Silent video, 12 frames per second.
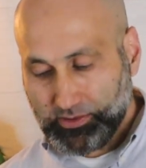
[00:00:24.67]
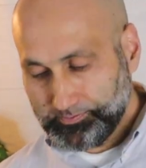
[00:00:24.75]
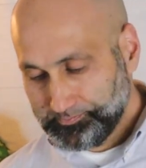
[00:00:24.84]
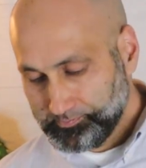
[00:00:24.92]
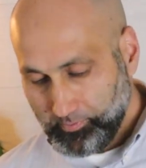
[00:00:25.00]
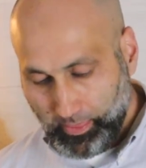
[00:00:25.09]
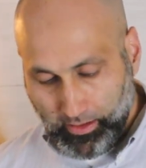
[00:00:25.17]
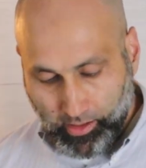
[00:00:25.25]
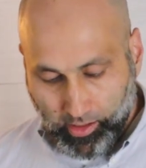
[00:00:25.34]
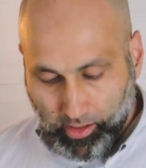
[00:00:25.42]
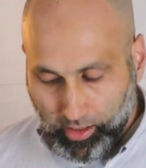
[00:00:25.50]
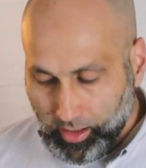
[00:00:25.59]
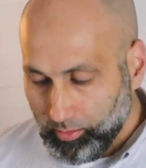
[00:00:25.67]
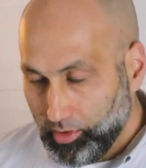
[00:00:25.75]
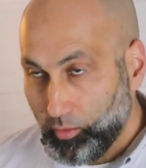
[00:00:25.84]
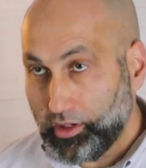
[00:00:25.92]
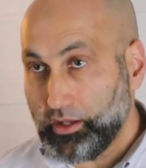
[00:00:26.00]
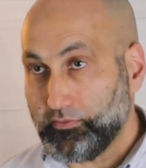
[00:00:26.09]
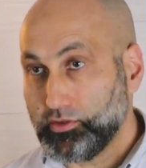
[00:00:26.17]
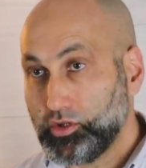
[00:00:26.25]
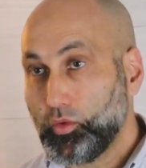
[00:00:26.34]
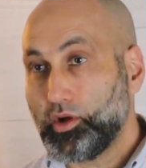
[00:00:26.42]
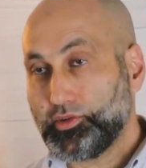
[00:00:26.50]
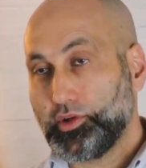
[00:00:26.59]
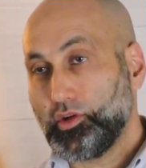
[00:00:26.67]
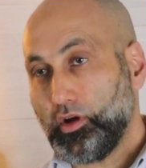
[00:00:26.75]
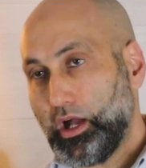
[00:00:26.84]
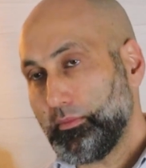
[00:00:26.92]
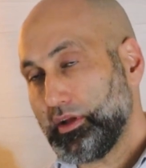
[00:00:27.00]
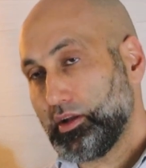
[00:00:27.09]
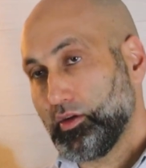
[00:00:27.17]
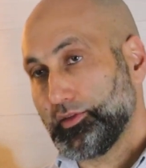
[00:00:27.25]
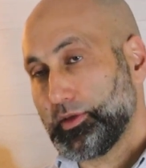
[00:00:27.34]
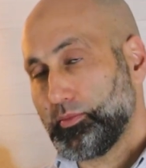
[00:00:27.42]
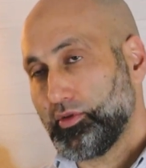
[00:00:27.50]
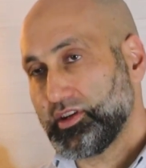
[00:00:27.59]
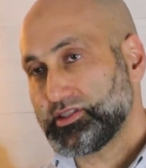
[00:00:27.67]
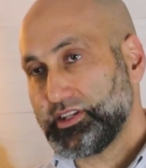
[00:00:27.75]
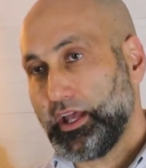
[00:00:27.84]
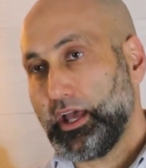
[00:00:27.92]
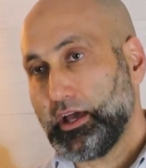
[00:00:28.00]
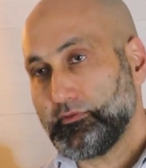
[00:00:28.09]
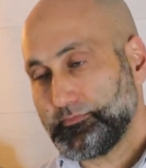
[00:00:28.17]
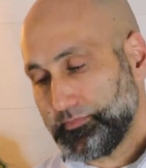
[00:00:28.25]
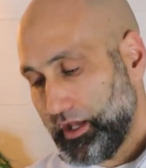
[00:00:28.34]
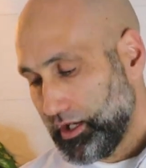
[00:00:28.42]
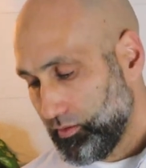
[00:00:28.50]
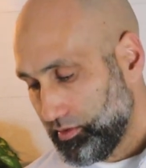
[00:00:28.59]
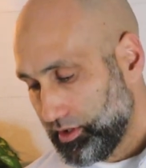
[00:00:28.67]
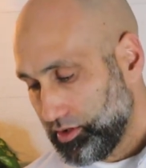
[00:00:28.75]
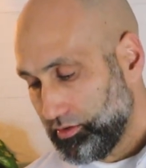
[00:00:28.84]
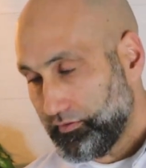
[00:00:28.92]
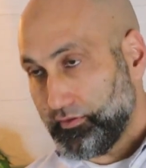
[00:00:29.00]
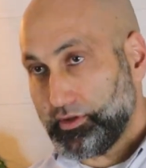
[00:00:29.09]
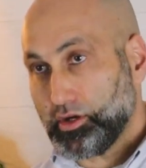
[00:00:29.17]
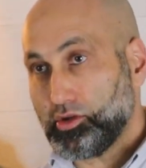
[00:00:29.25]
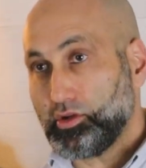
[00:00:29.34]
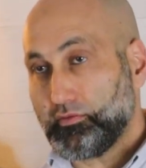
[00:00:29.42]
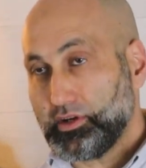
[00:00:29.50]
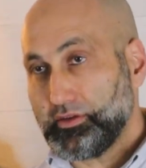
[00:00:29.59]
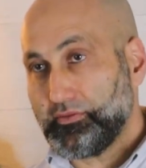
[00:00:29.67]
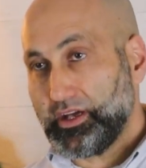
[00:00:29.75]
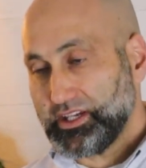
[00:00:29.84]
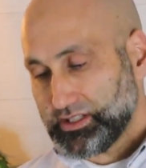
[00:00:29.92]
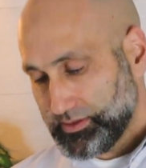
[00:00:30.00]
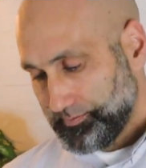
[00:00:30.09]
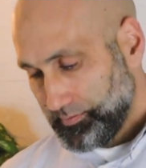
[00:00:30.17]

But what if you want to know how many loyalty points they have and you want to do it from a Clover device?